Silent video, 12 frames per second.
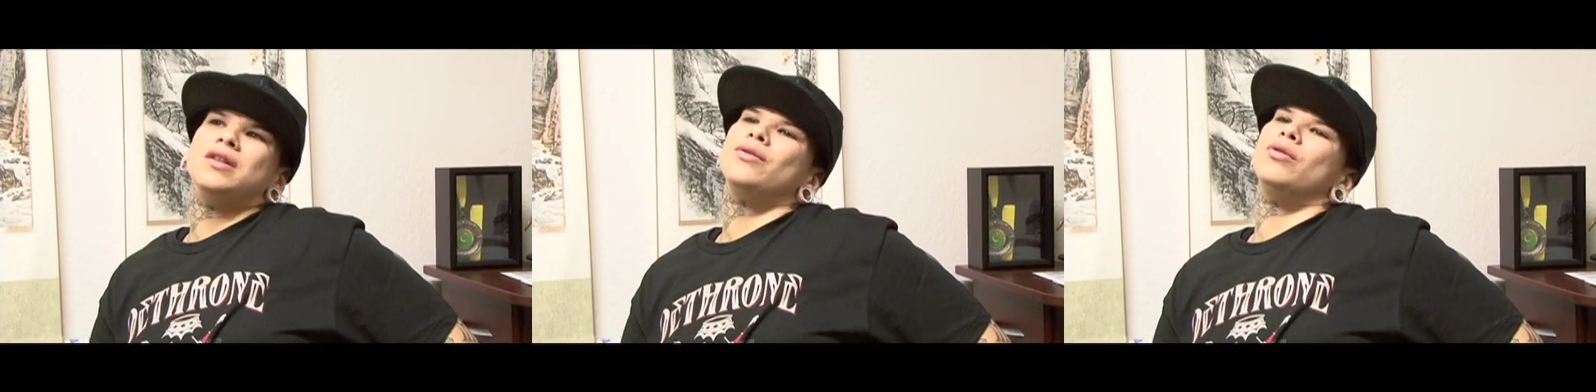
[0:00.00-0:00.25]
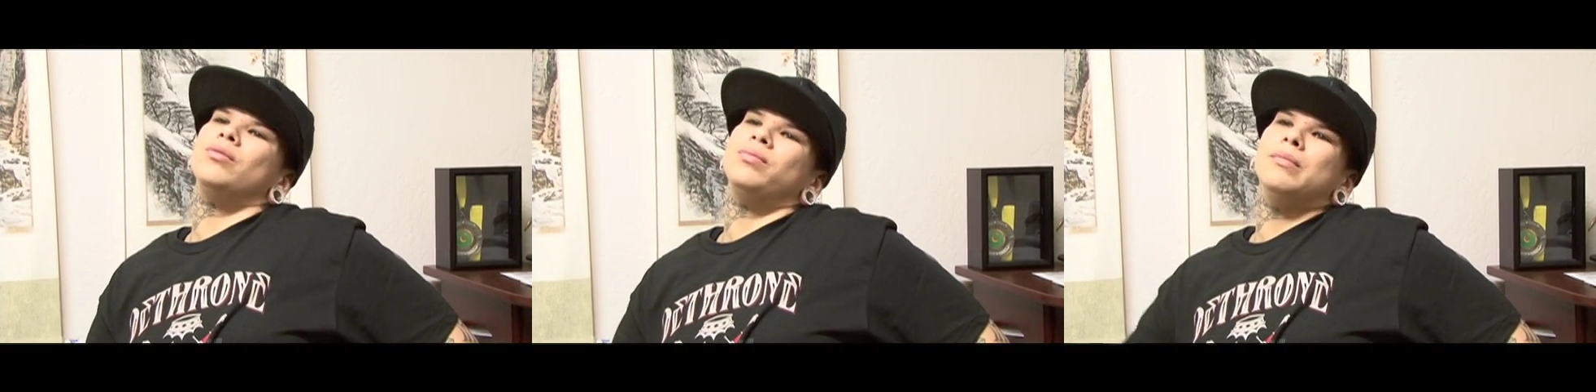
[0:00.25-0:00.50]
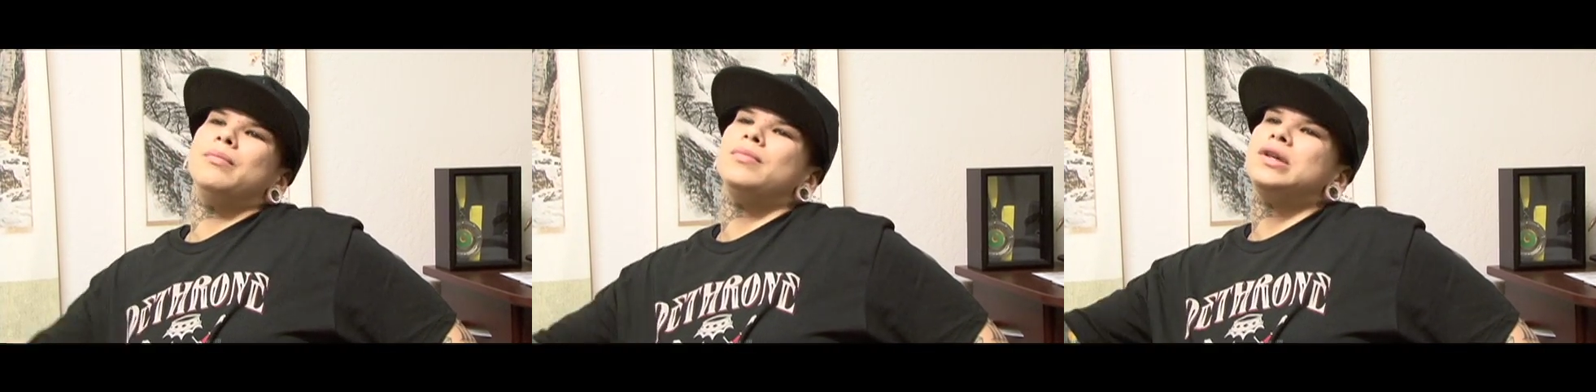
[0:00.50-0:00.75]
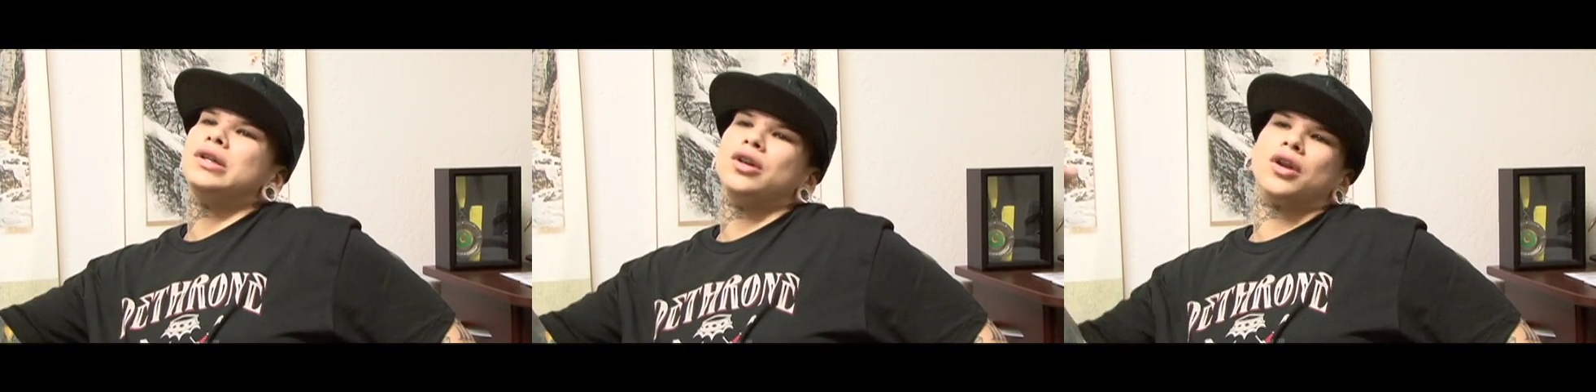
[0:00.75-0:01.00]
little,
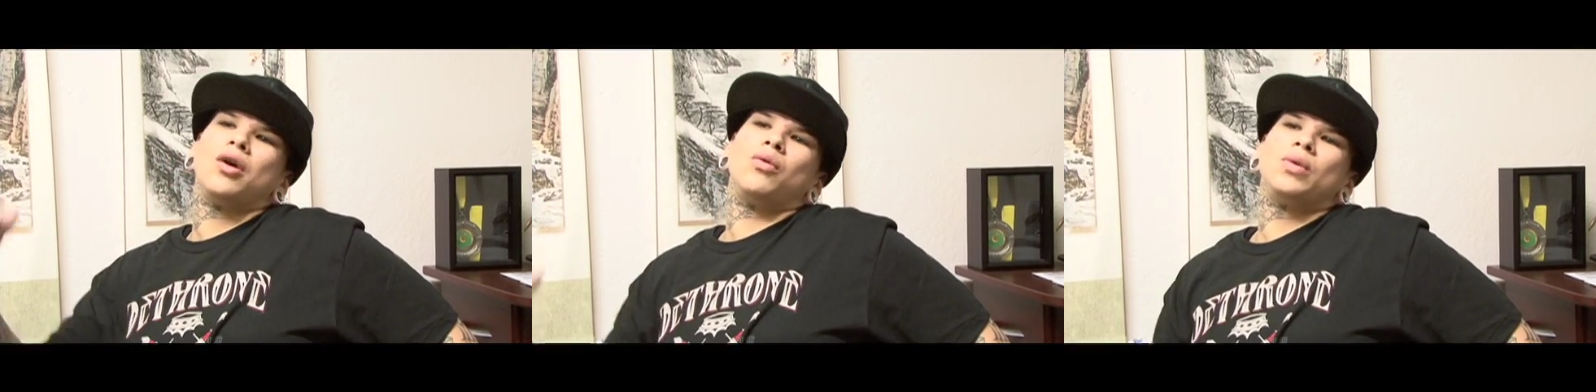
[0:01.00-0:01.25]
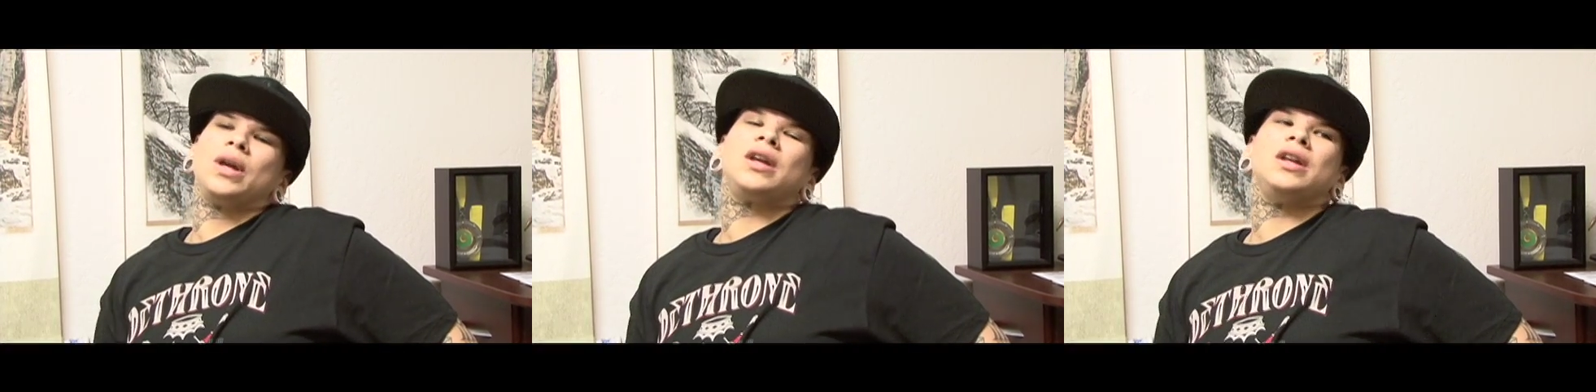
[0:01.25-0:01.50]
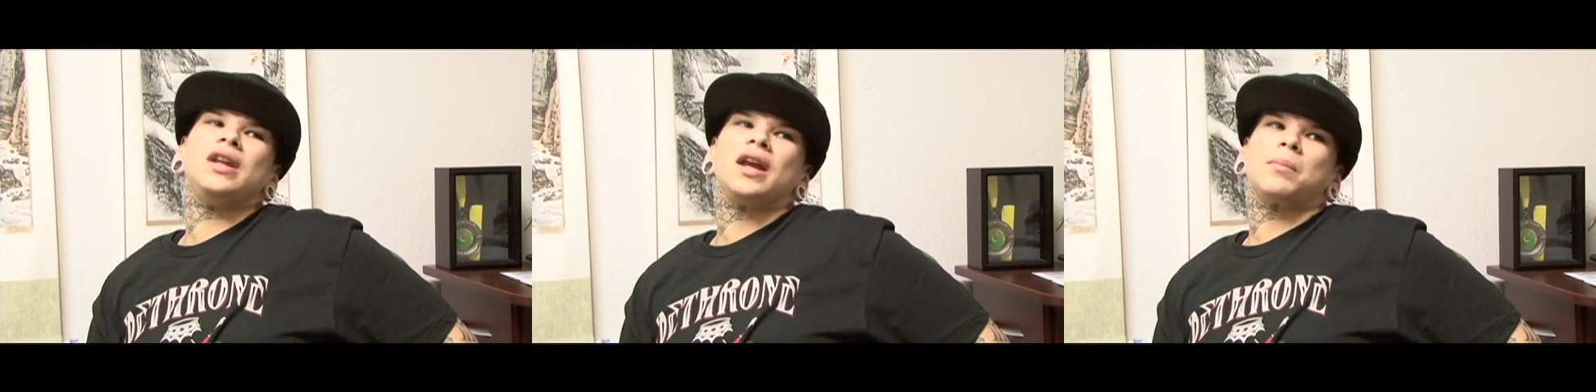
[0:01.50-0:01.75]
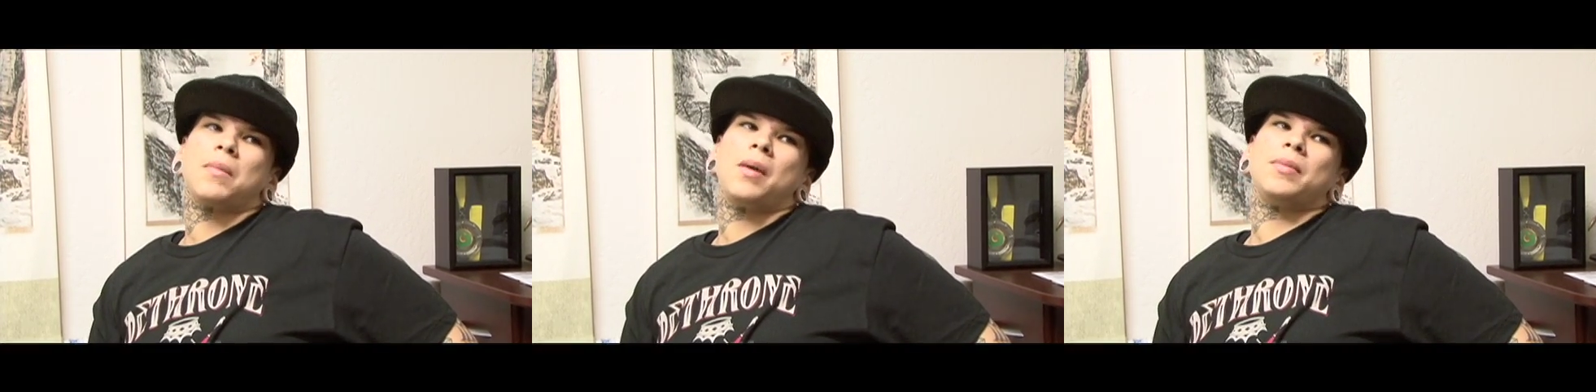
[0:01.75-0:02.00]
you know,
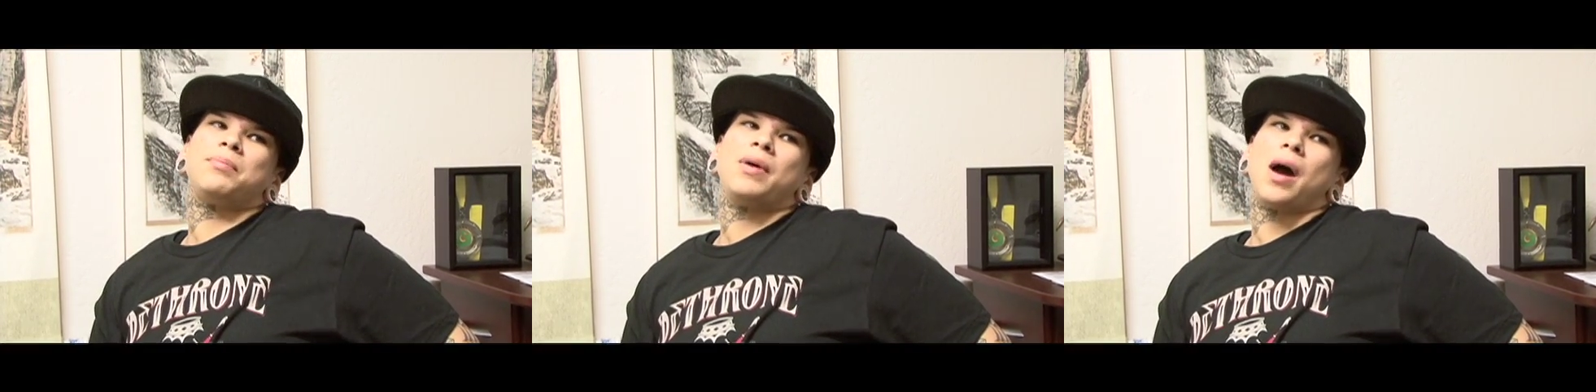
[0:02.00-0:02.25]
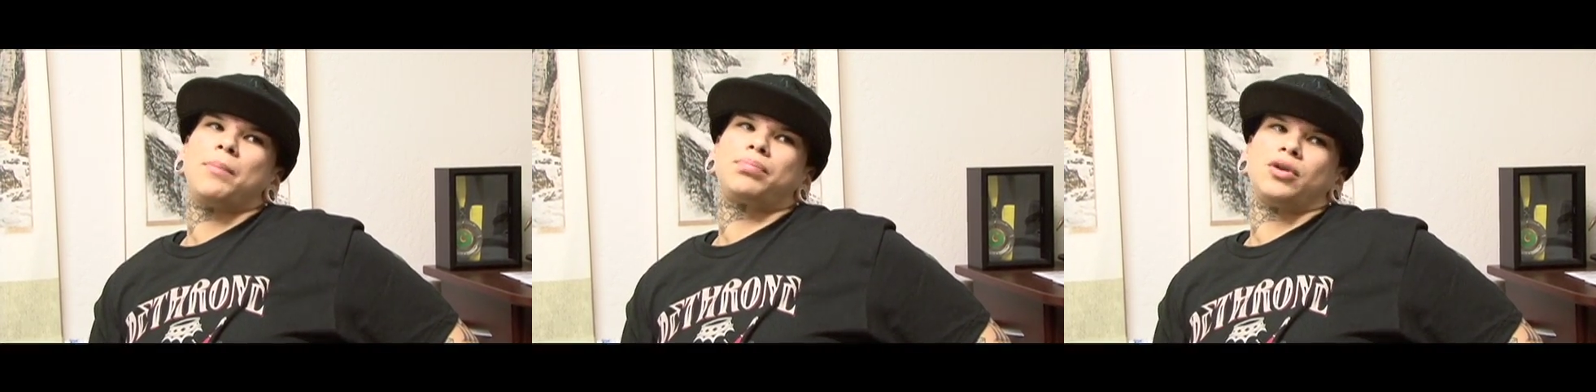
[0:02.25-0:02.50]
rinky-dink mom-and-pop